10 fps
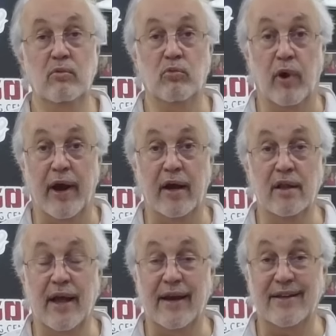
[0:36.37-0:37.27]

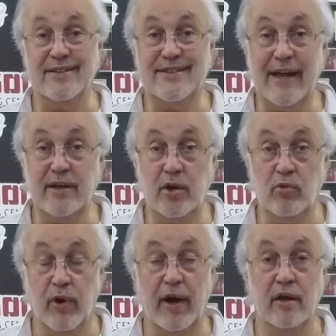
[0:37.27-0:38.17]
rail, and extended
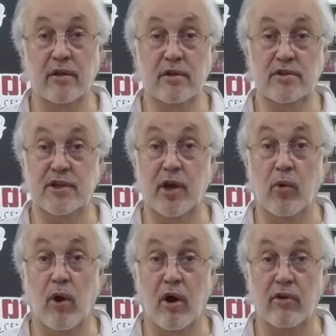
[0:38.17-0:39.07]
rail,
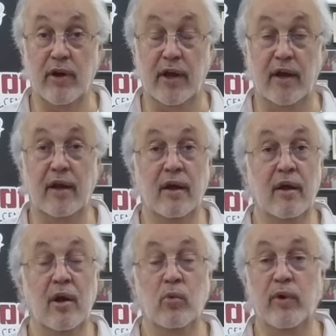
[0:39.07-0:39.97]
C-O-R-E.
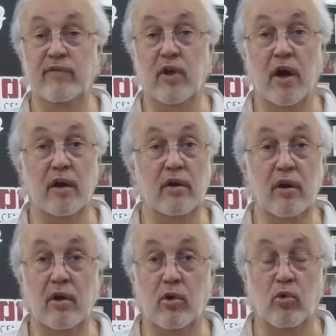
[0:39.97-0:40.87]
We've done
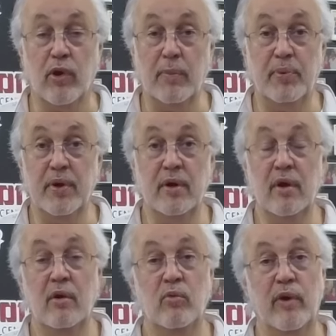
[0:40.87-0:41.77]
grip,
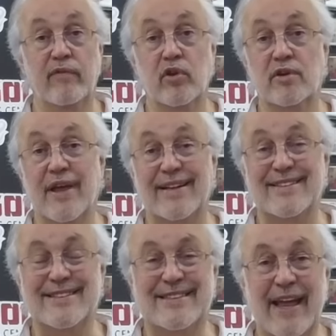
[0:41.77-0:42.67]
we've looked at
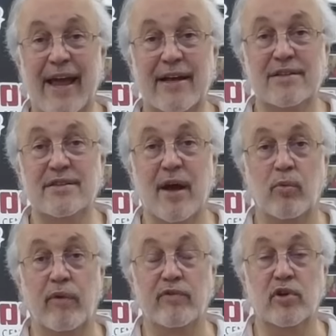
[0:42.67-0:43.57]
stance,
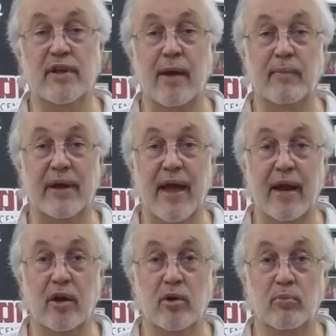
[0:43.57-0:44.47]
and we've looked at
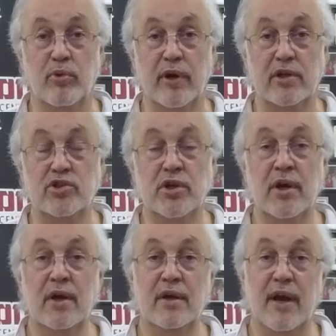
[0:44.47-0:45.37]
mechanical bridge.
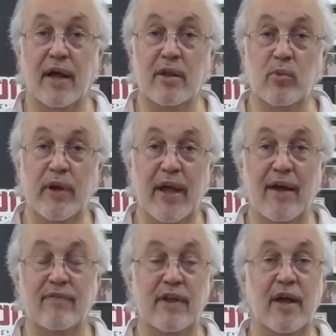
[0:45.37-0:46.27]
Now that we
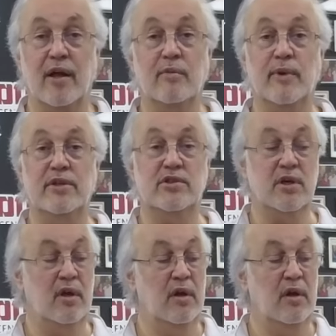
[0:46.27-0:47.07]
have the elements